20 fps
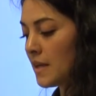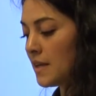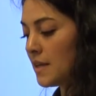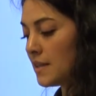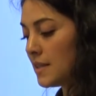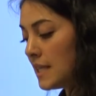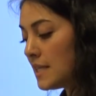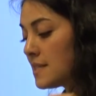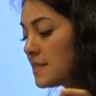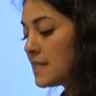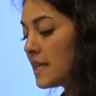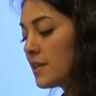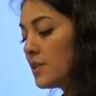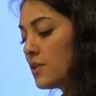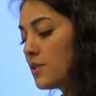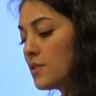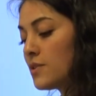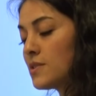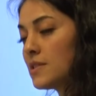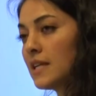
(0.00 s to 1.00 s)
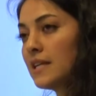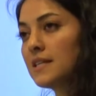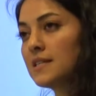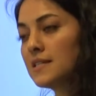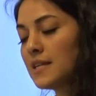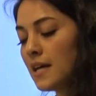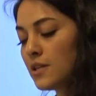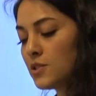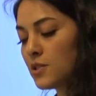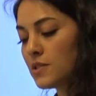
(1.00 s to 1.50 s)
This signals that it's
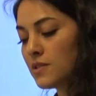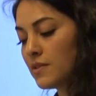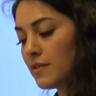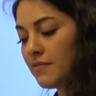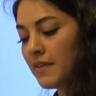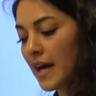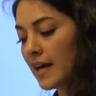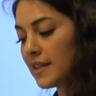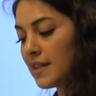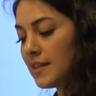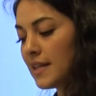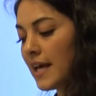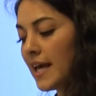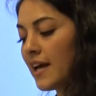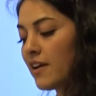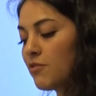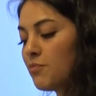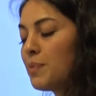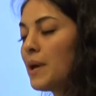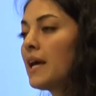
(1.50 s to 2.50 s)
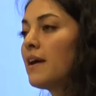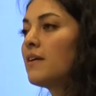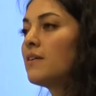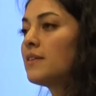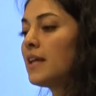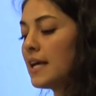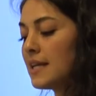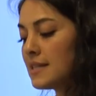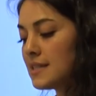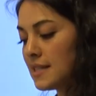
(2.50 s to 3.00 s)
not just the fact that they have pale,
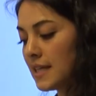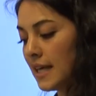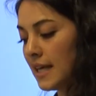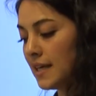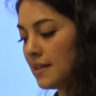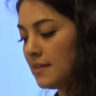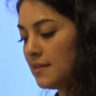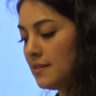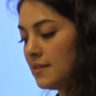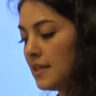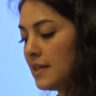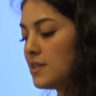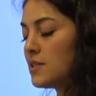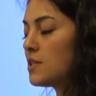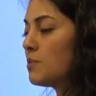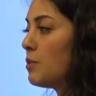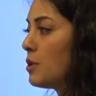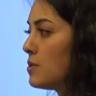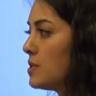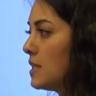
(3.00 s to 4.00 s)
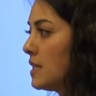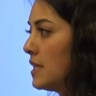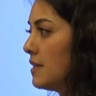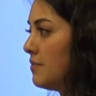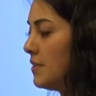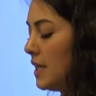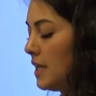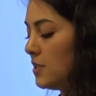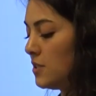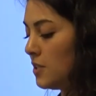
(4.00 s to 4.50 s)
light skin that is the most
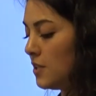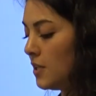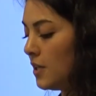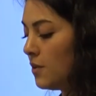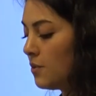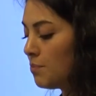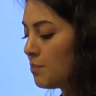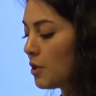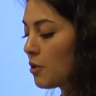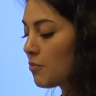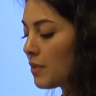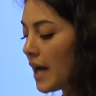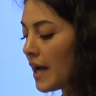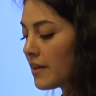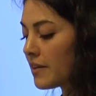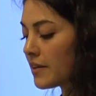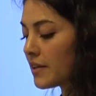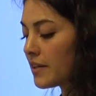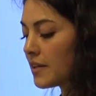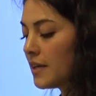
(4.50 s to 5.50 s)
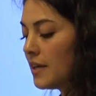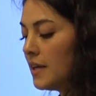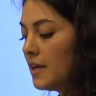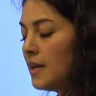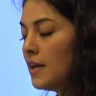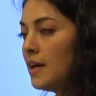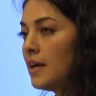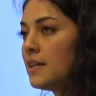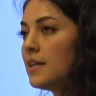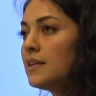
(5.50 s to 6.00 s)
significant to note, but rather
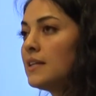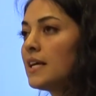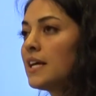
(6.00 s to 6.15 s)
that